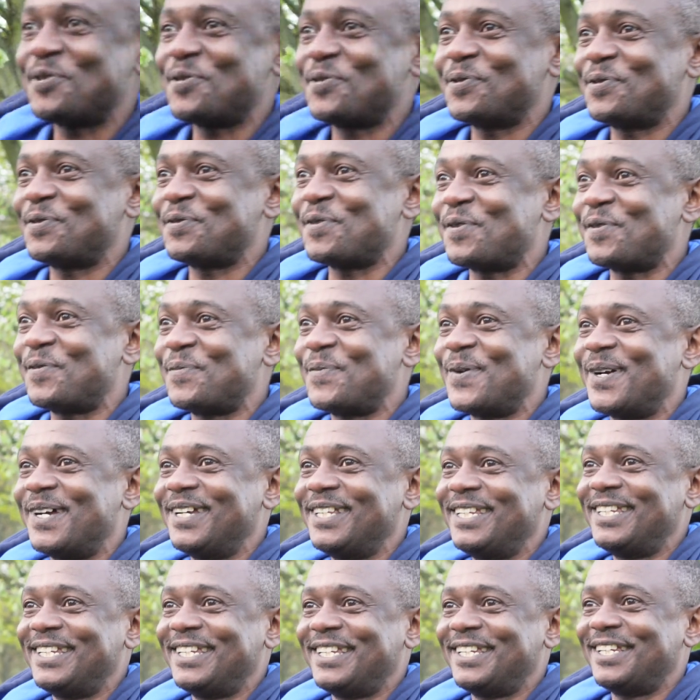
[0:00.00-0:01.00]
you so
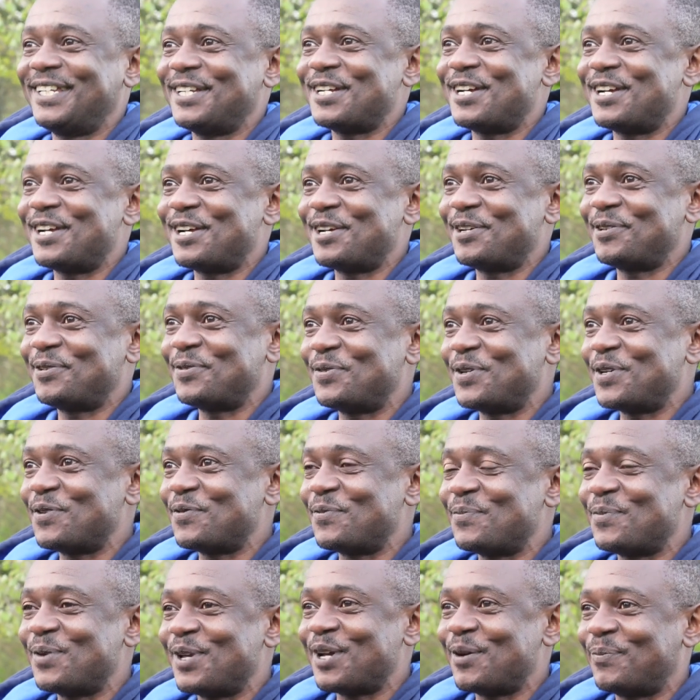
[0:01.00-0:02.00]
much to
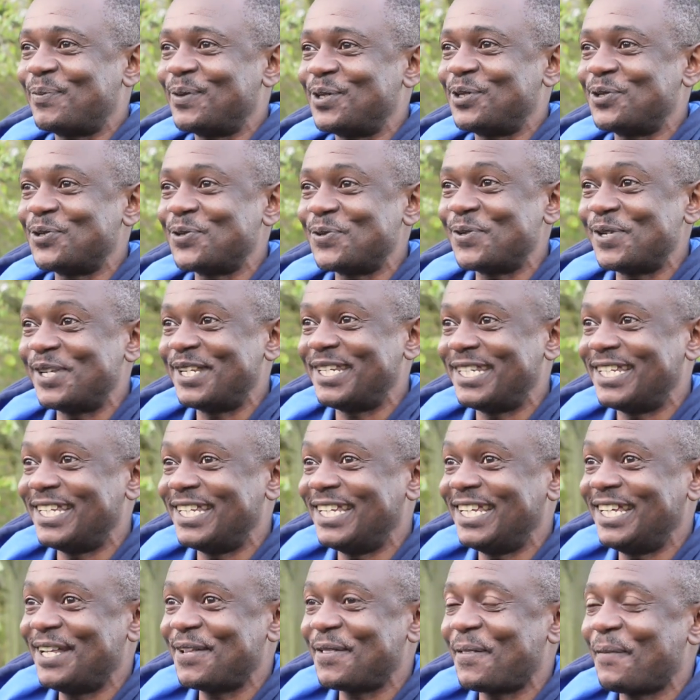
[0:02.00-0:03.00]
give me
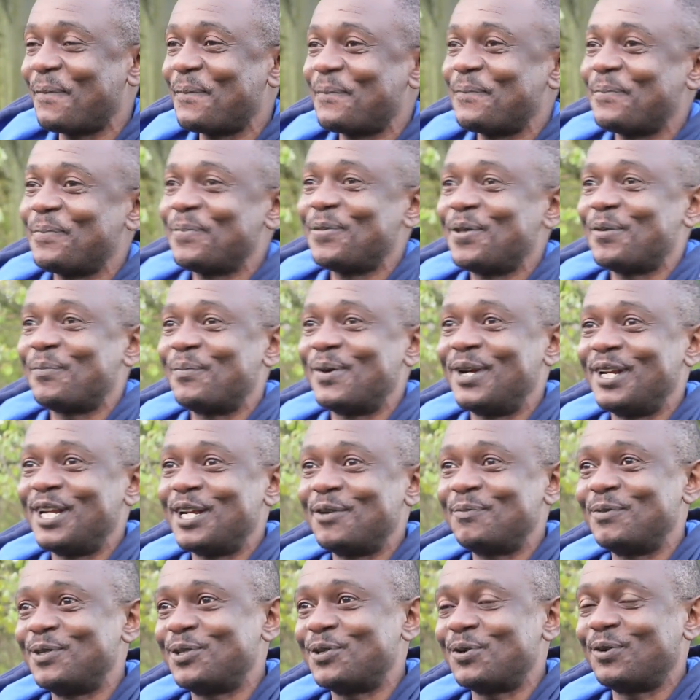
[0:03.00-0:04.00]
opportunity. My
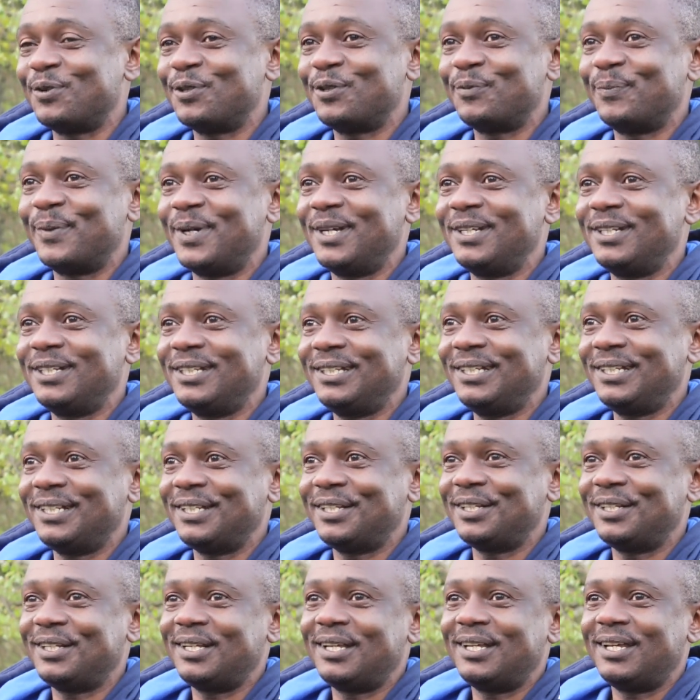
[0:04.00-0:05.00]
name is Othman.
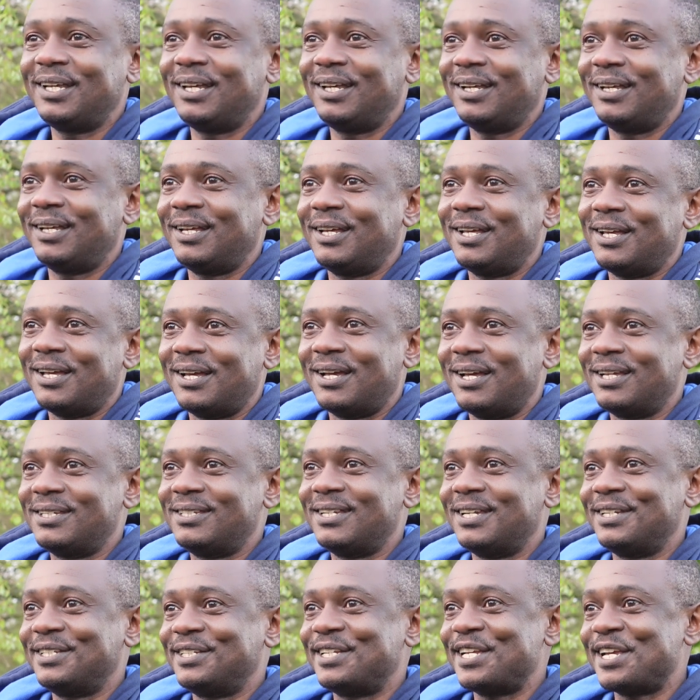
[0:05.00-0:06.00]
As
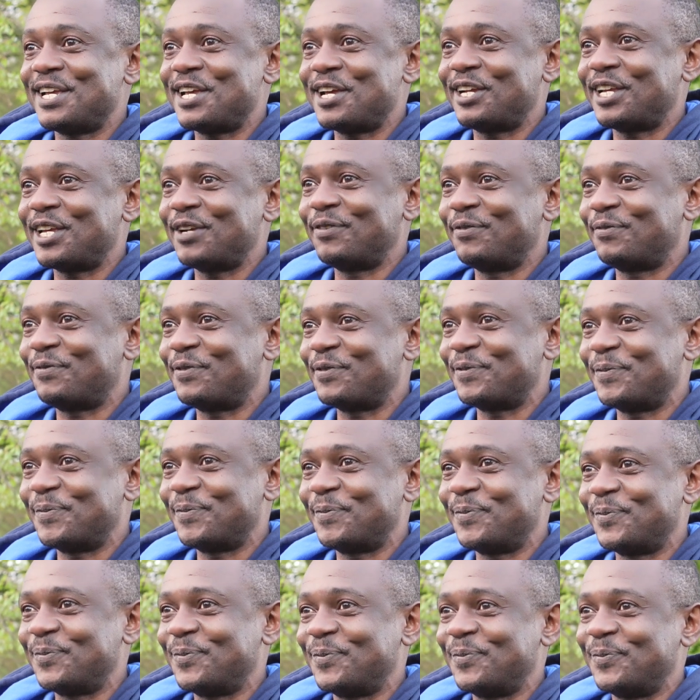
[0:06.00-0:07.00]
I say, I came
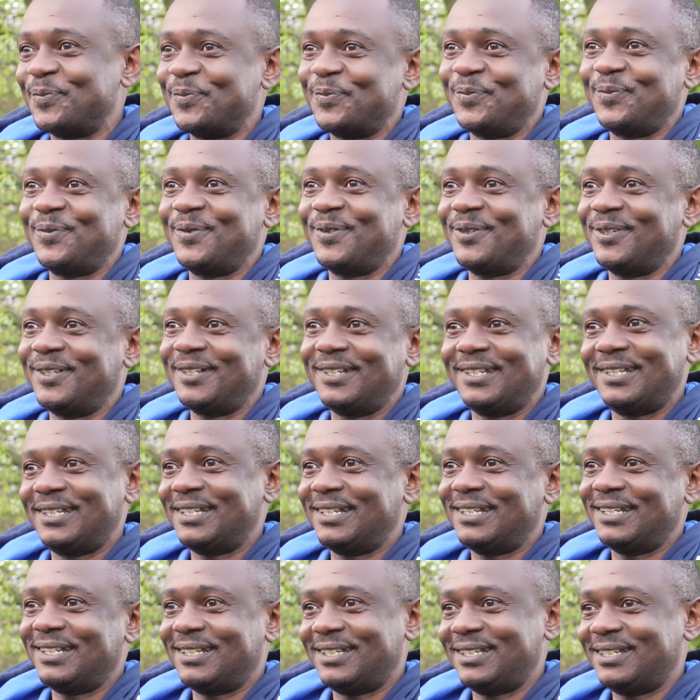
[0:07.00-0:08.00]
from
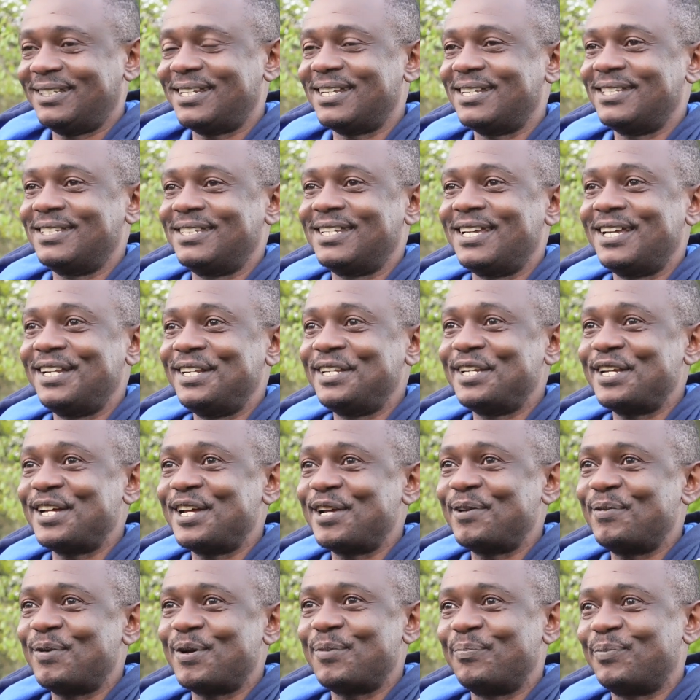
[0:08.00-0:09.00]

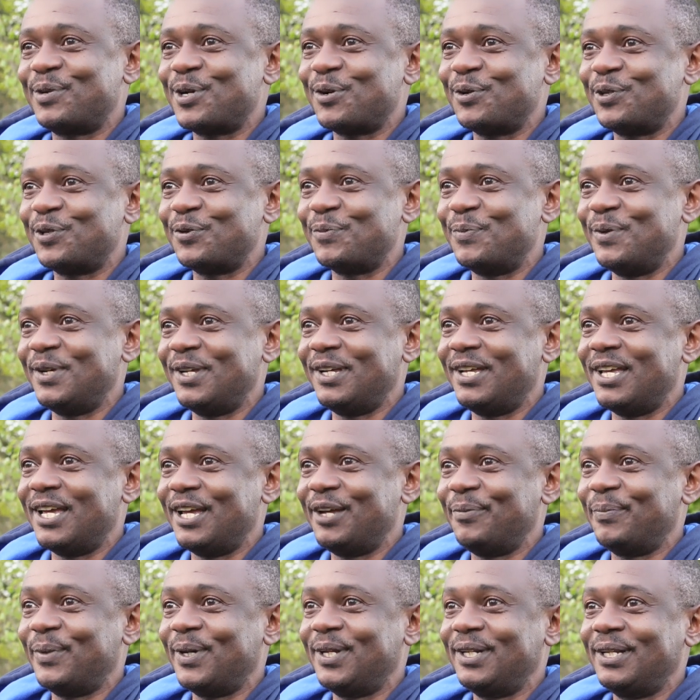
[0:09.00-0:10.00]
Tanzania. I'm proud to be a
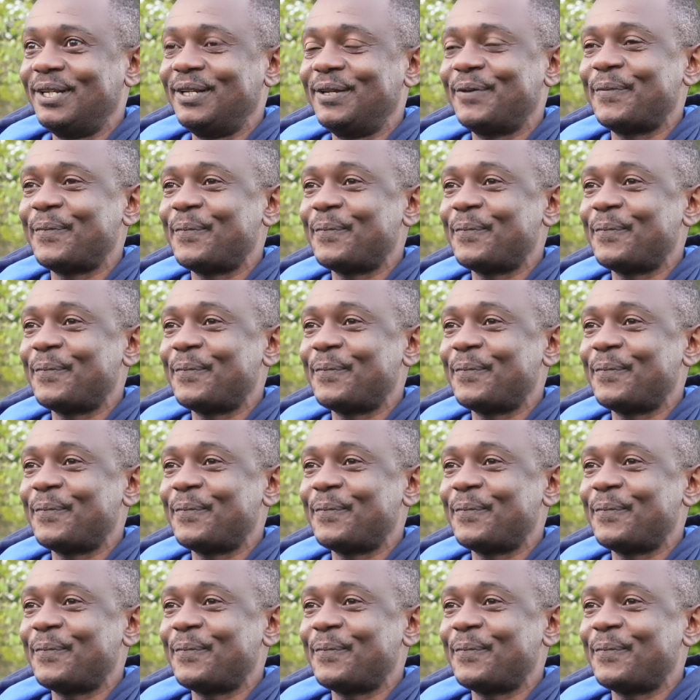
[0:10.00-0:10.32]
gay man.